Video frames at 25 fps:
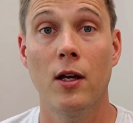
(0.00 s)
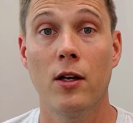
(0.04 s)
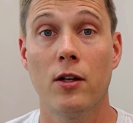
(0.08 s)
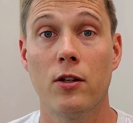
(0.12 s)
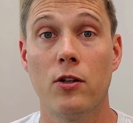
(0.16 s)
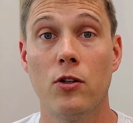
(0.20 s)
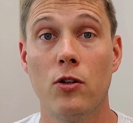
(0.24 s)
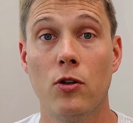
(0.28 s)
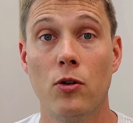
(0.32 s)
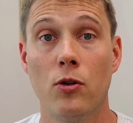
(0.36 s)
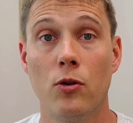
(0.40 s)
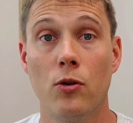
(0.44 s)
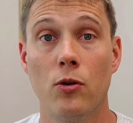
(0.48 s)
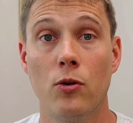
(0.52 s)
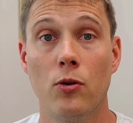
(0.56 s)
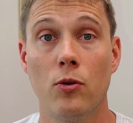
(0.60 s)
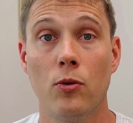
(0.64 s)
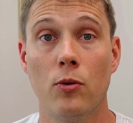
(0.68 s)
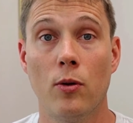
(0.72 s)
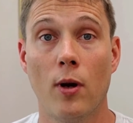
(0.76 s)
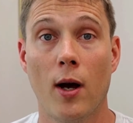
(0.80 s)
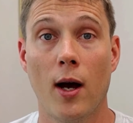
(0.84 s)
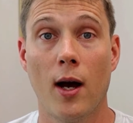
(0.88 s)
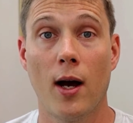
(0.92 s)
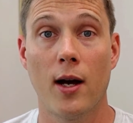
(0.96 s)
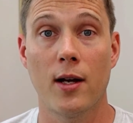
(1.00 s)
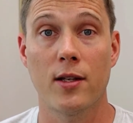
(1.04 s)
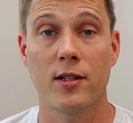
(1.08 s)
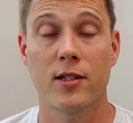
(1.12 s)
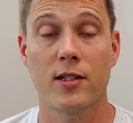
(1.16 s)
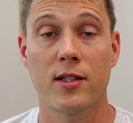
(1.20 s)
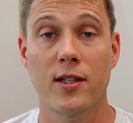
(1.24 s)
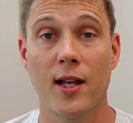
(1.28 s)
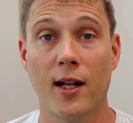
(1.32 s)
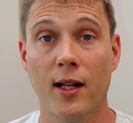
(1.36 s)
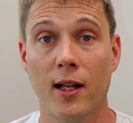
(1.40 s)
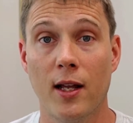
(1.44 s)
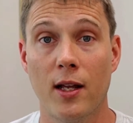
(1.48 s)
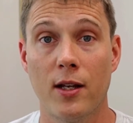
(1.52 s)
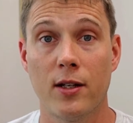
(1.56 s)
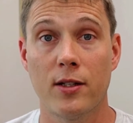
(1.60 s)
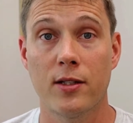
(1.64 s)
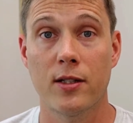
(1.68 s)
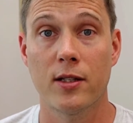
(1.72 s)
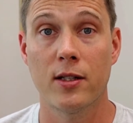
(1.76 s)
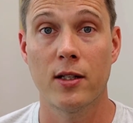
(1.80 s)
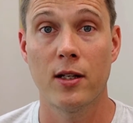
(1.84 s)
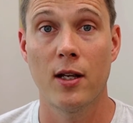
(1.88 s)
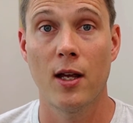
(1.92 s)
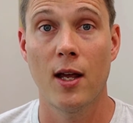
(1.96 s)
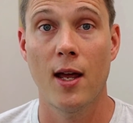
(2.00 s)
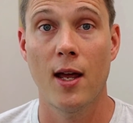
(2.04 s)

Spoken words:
you sell it,